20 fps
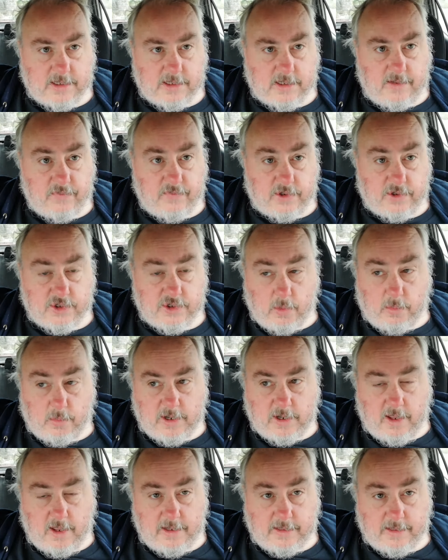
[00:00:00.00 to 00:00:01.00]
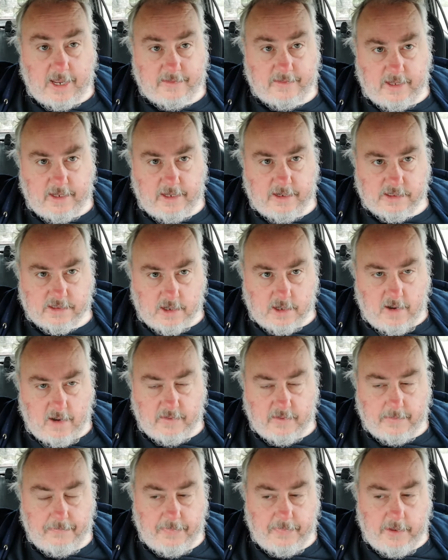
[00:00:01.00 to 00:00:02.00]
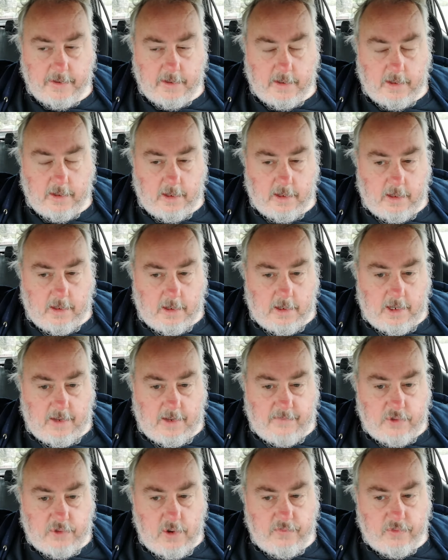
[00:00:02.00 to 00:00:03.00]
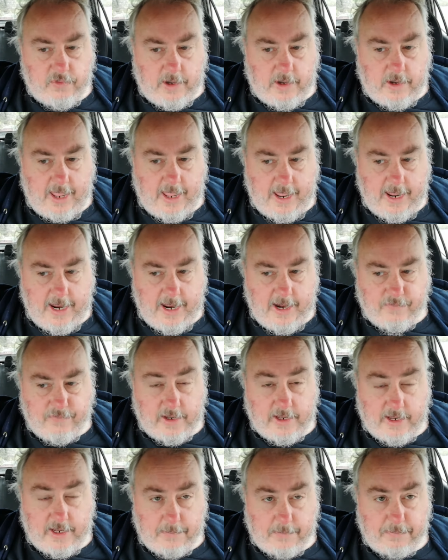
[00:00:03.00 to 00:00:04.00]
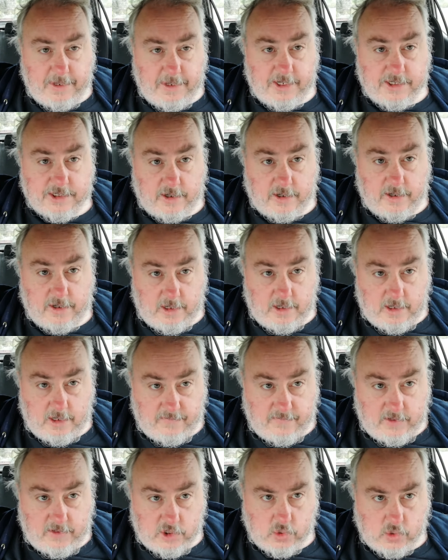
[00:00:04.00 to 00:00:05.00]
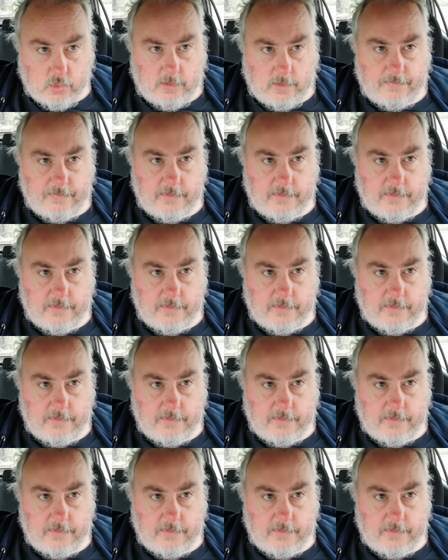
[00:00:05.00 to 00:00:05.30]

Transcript: if they're someone like that, they deserve it. If you've done a hateful hit piece on an individual